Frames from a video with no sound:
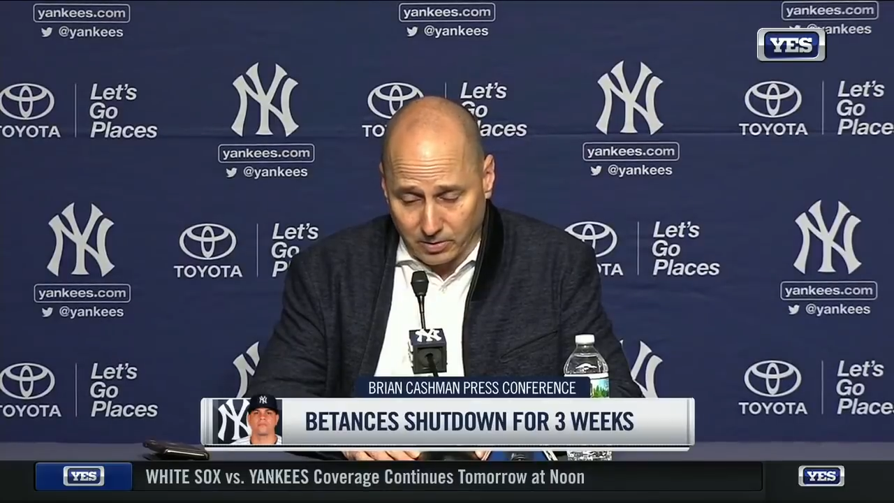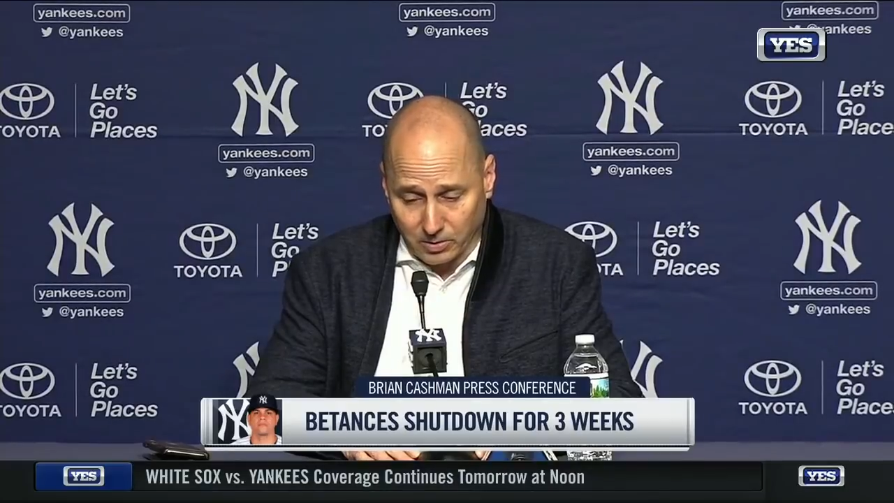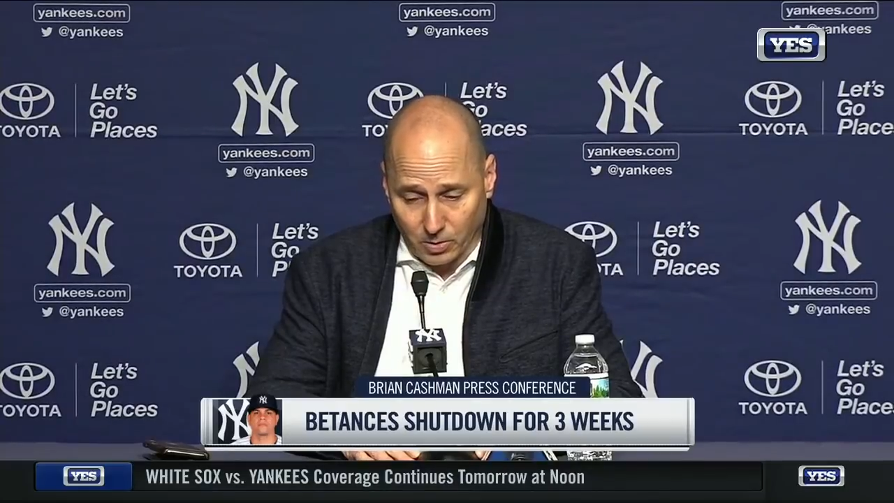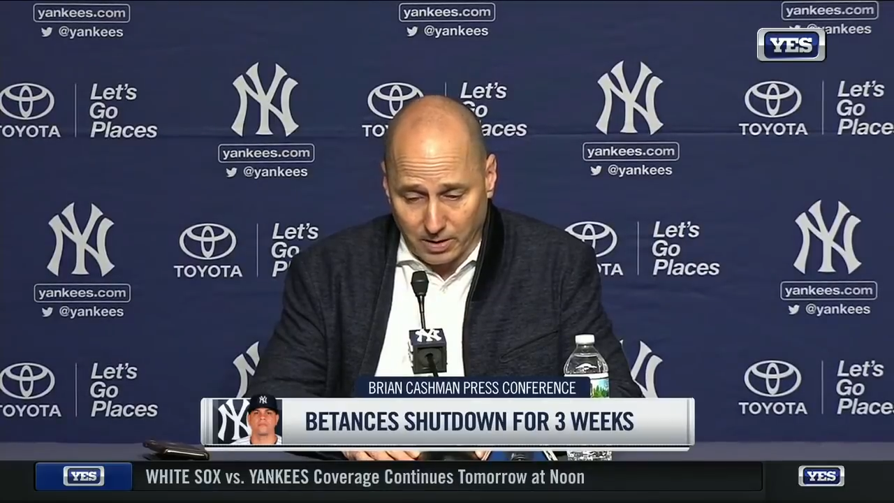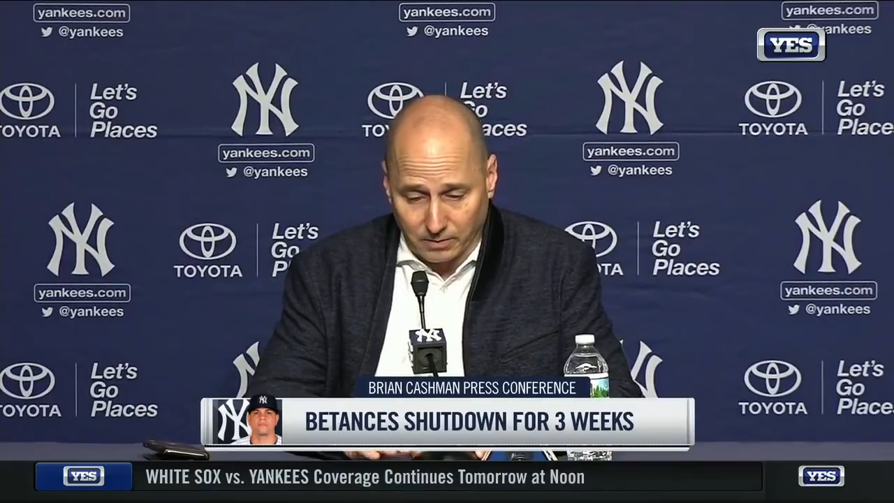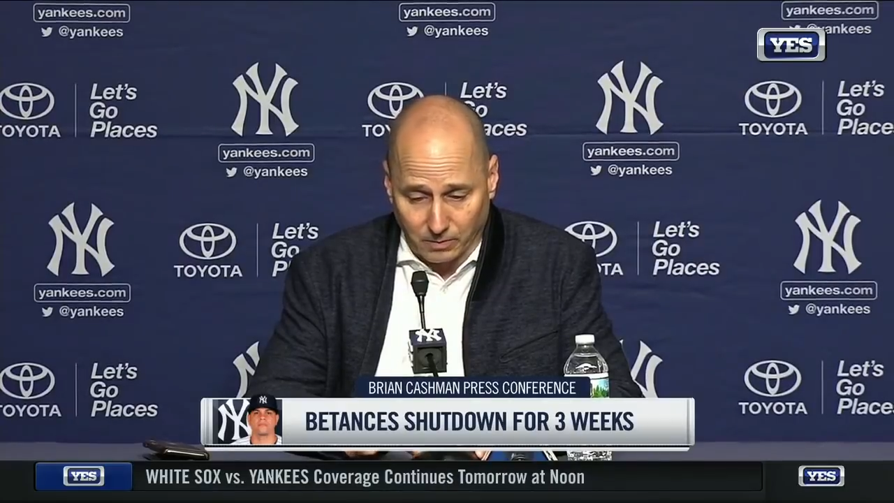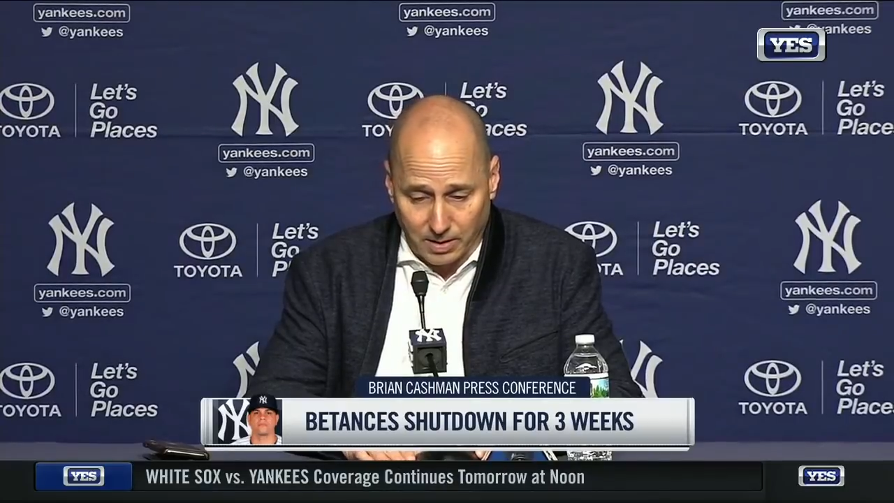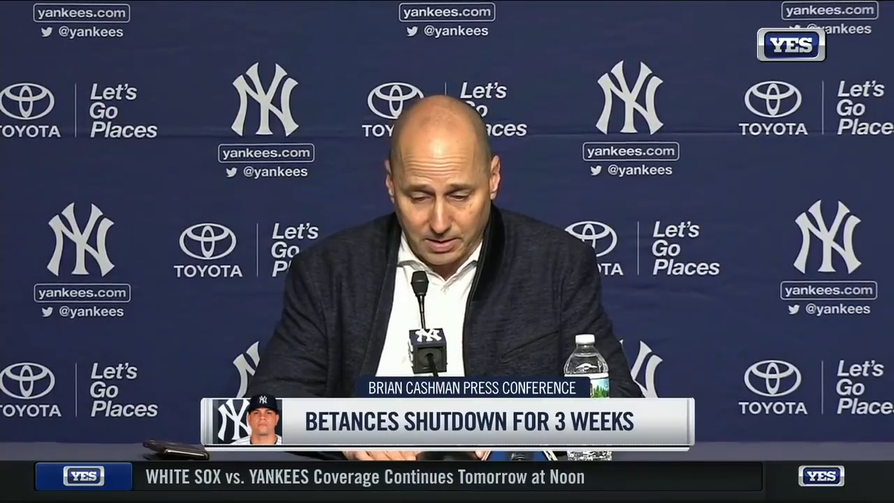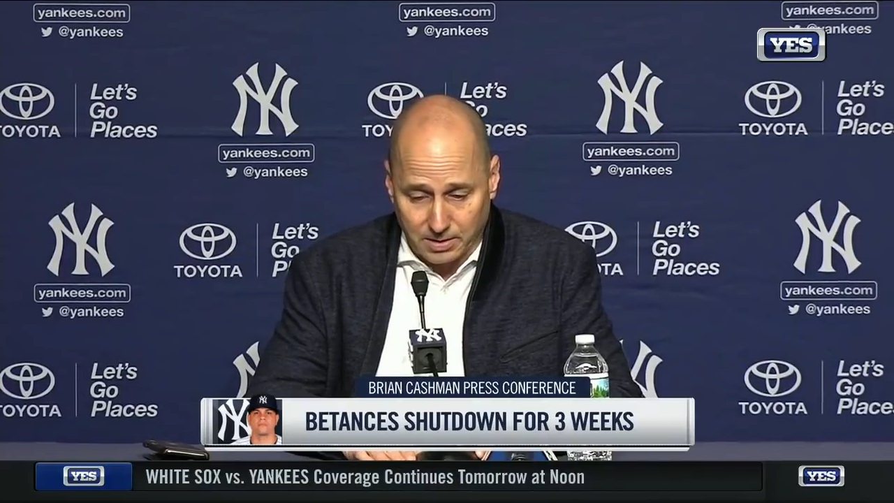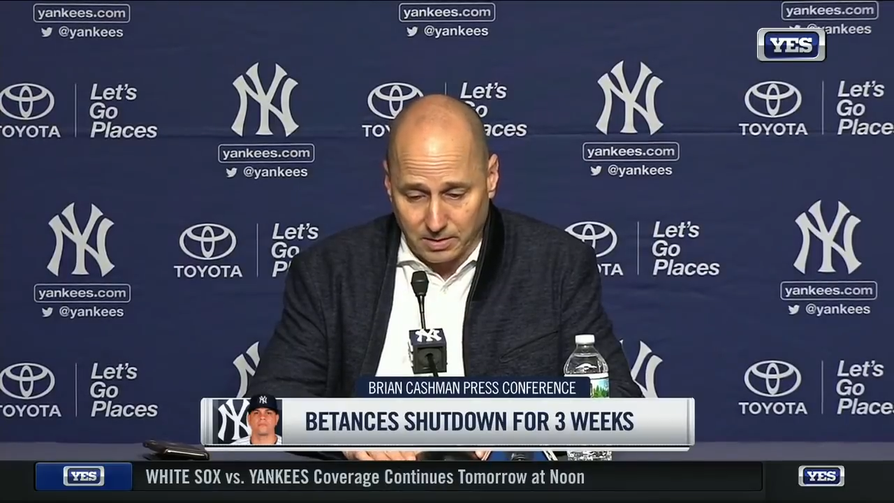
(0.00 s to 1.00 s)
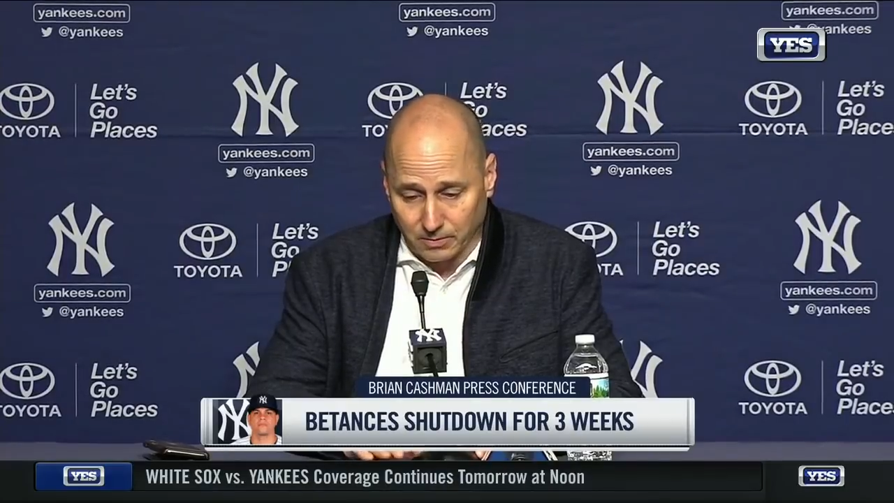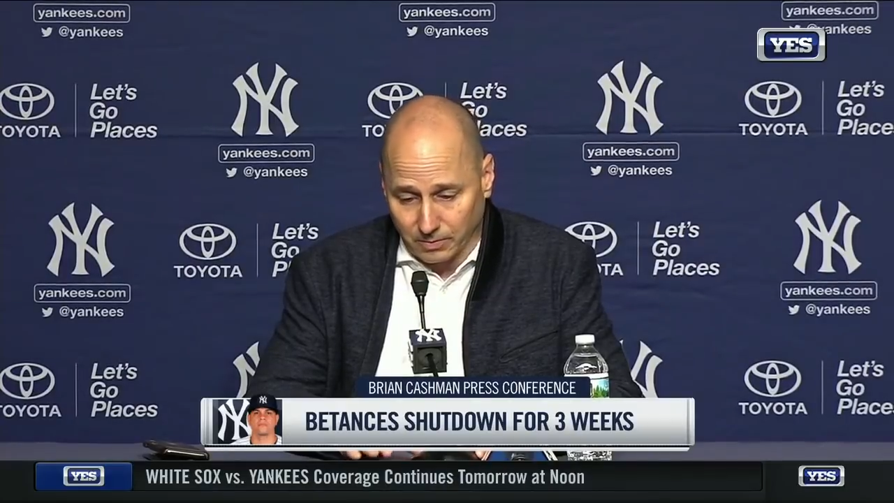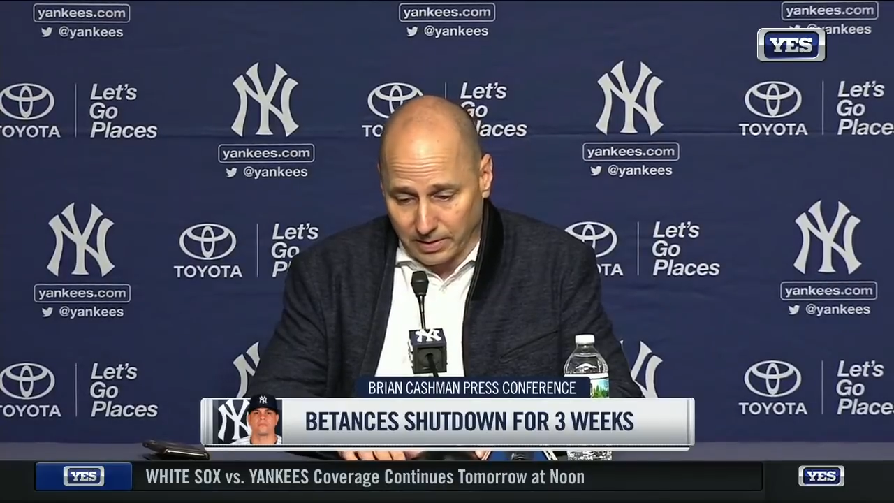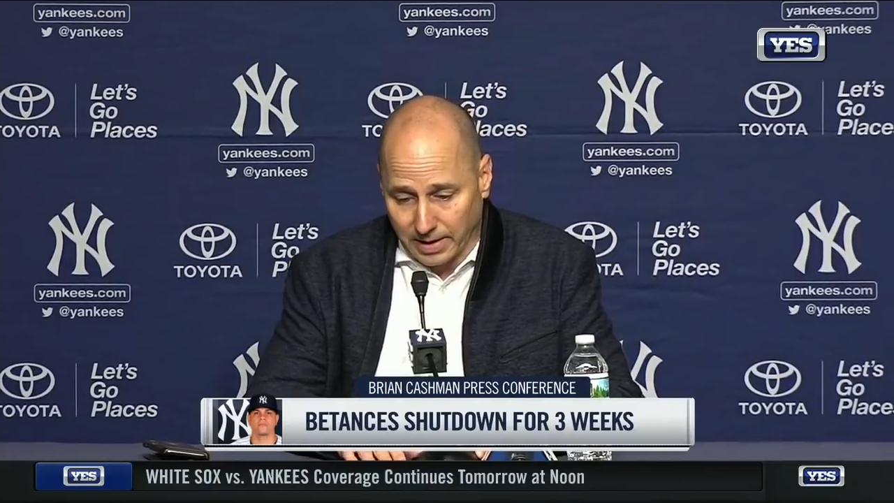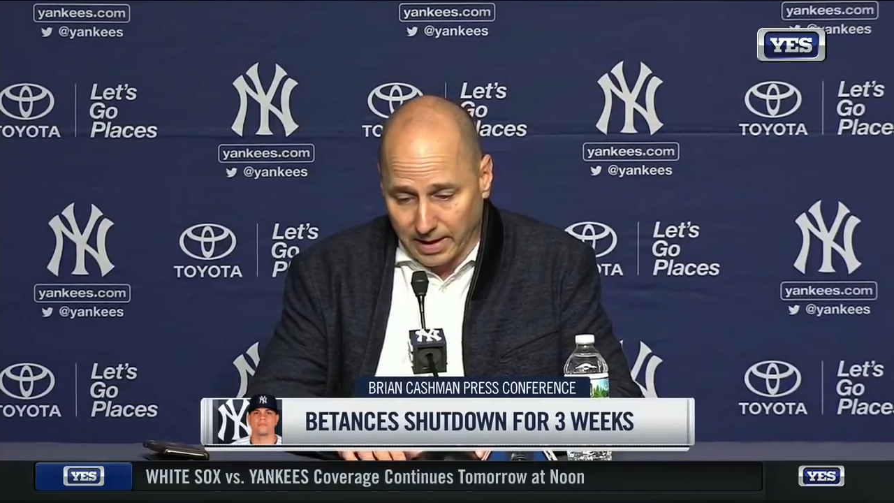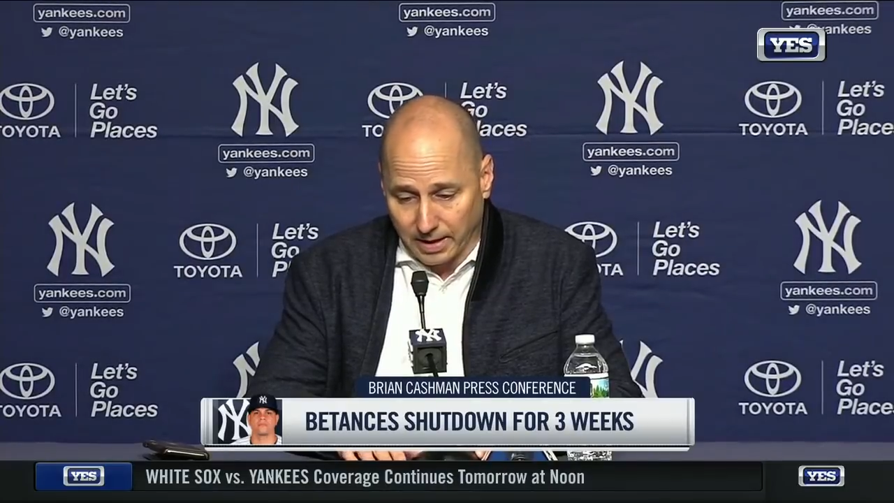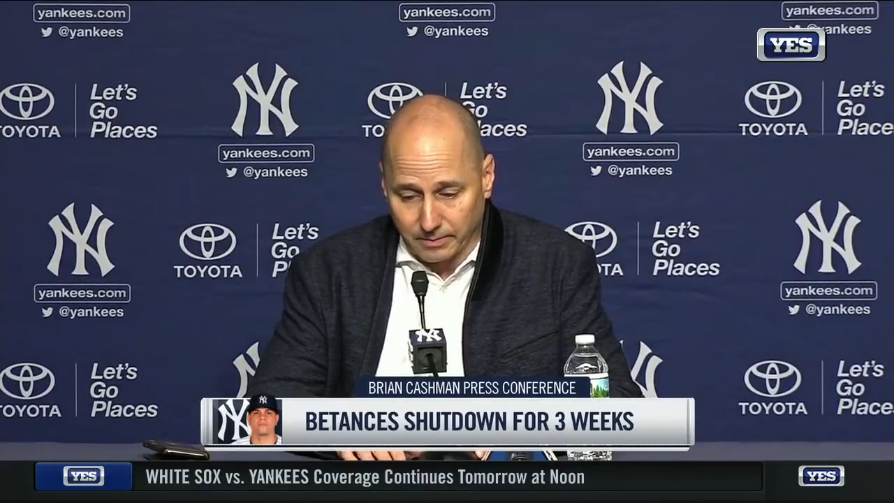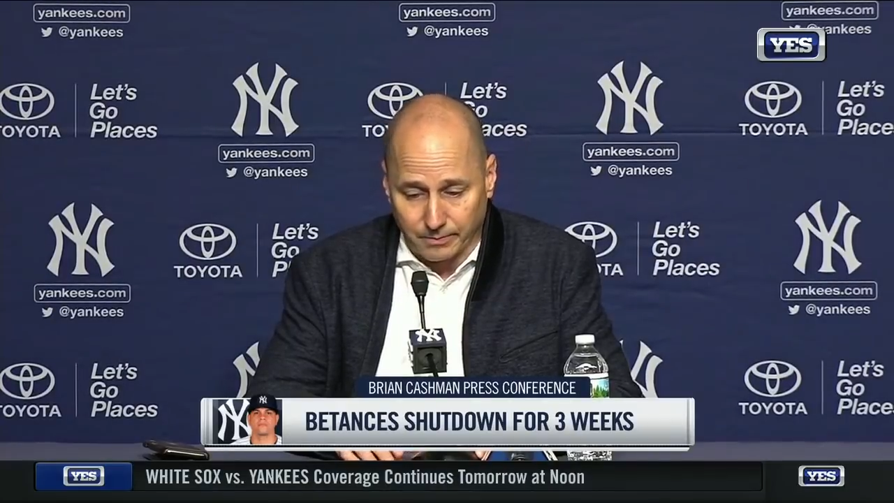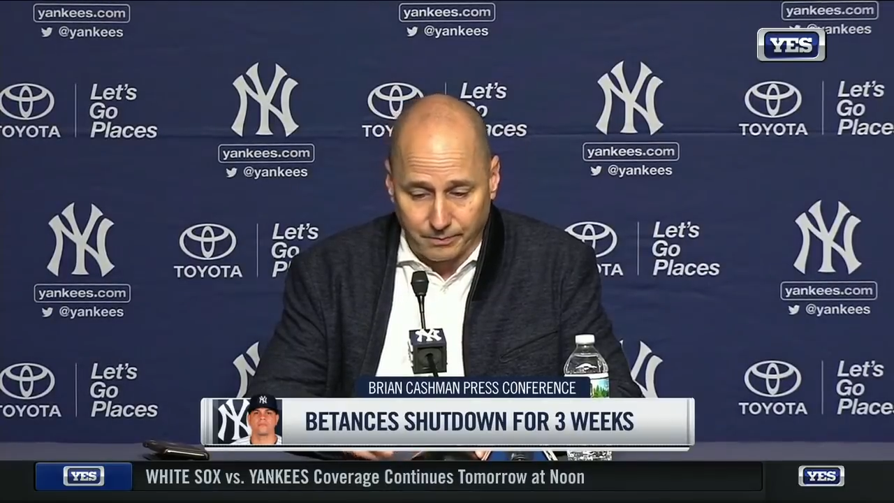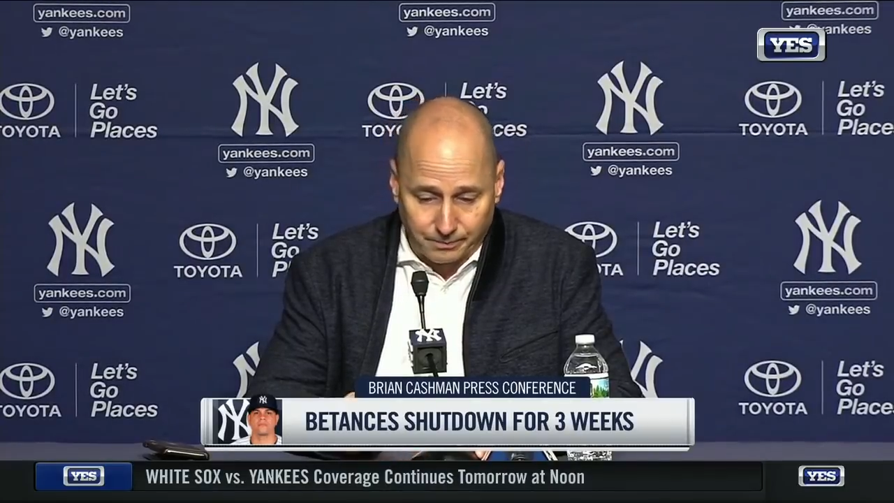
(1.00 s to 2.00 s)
you have rest, rehab,